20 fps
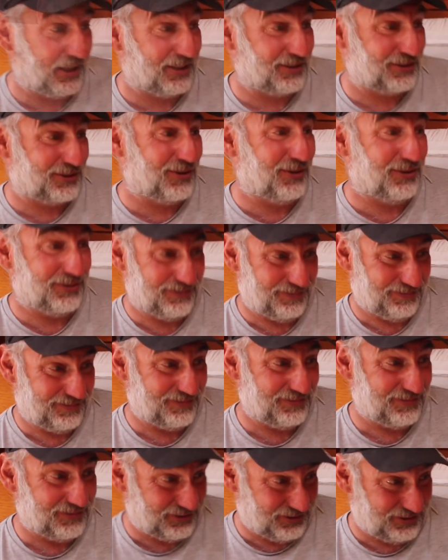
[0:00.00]
that's got
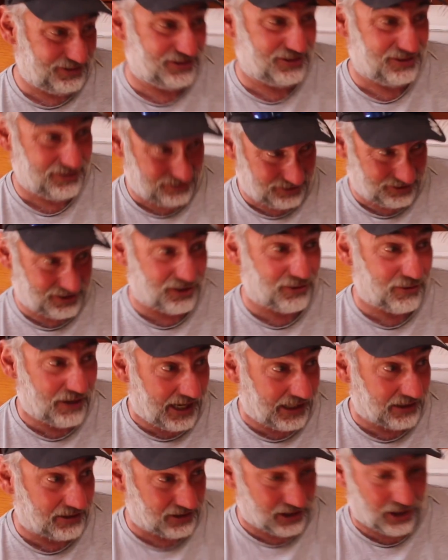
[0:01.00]

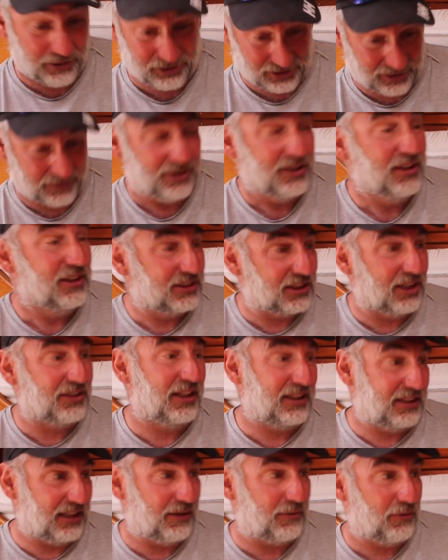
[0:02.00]
correct, you know, so
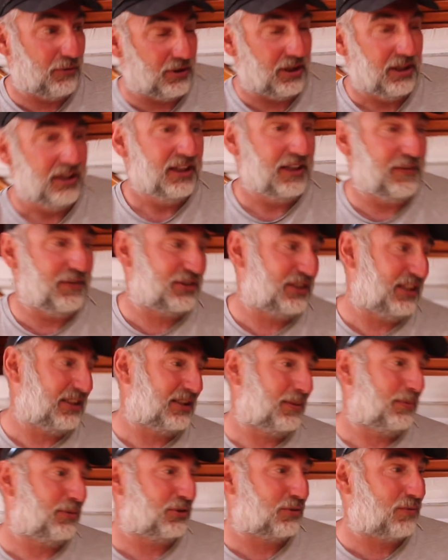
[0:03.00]
something there. If you see
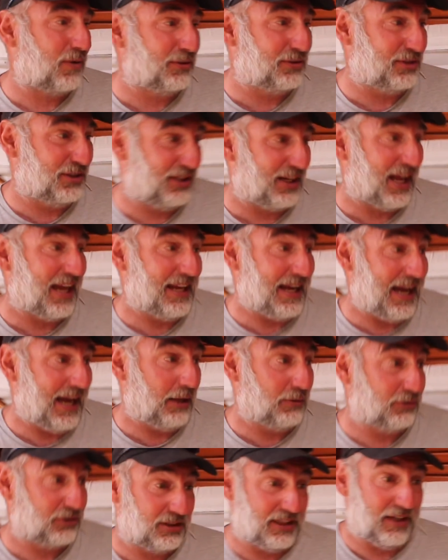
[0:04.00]
someone that's quoted an 8
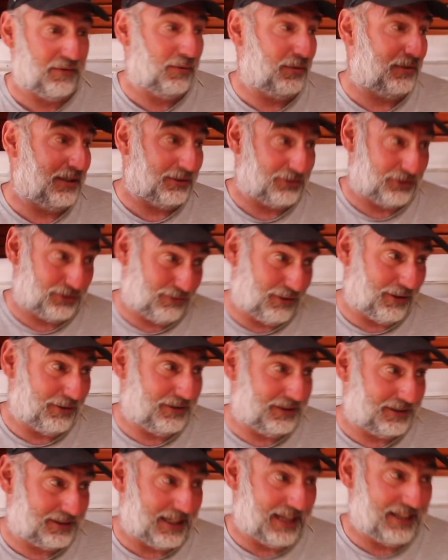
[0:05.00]
ounce and everyone else has
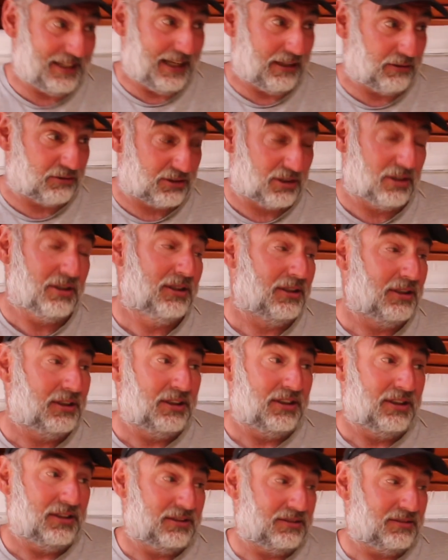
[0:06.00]
quoted a 10 ounce.
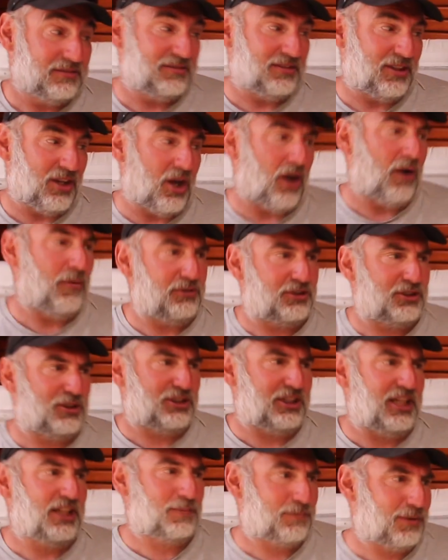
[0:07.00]
I would
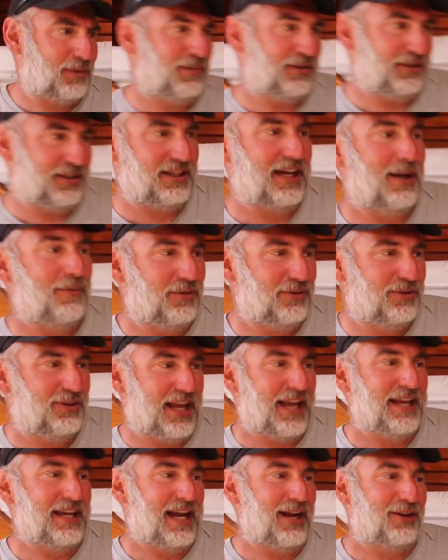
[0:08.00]
suggest probably that
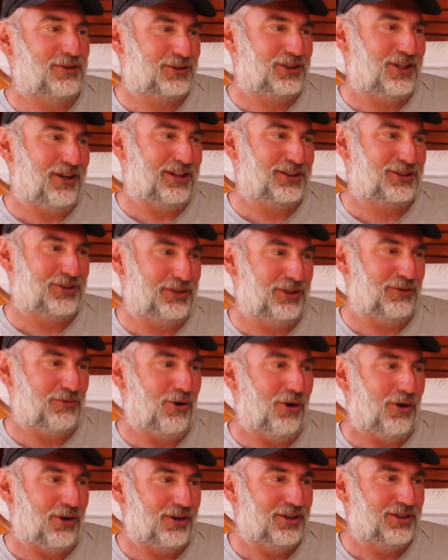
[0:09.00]
the 8 ounce guy's got it
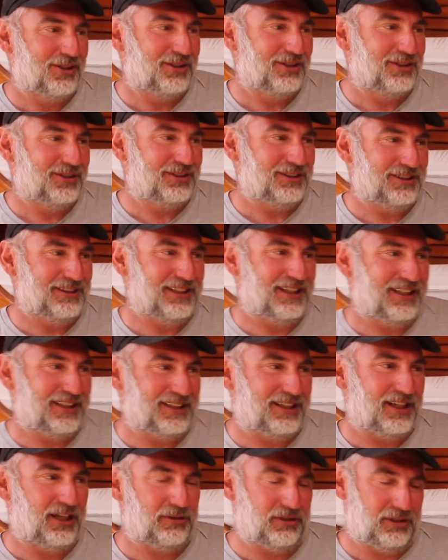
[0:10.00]
wrong. Yeah.
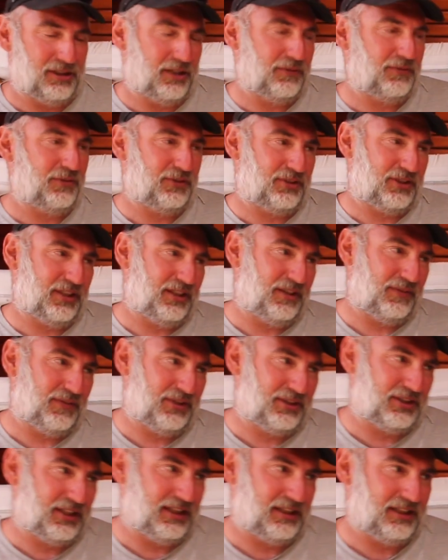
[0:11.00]
You know, if
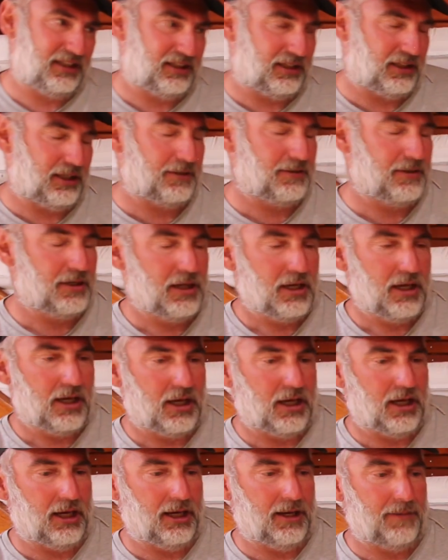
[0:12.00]
you've seen, you
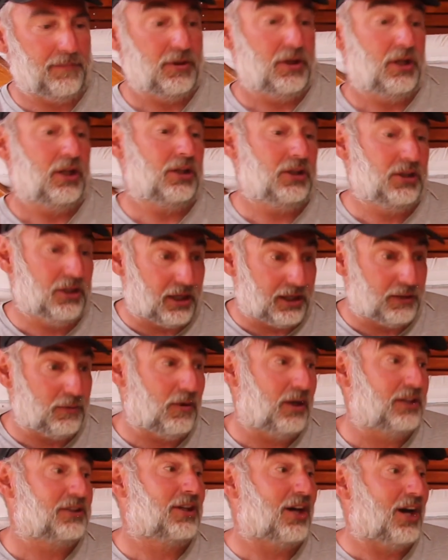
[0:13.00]
know.
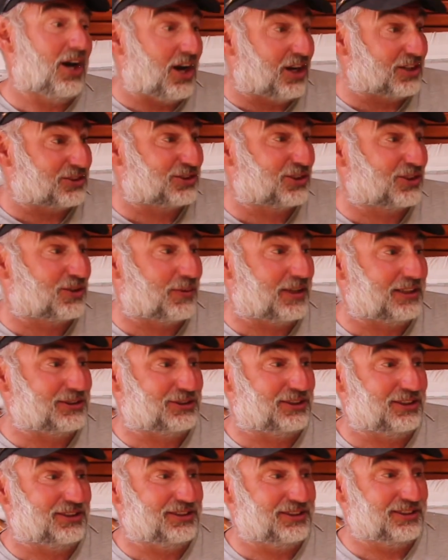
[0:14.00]
Likewise, ask the
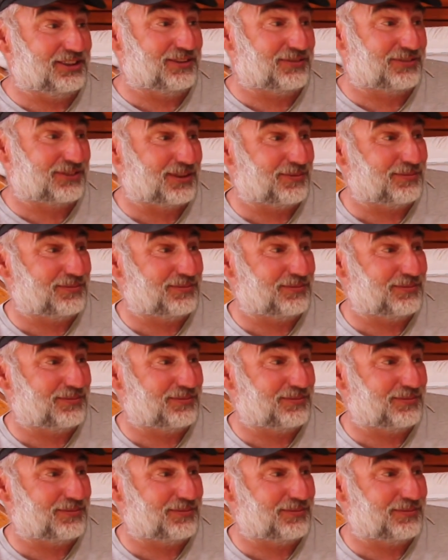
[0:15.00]
question. If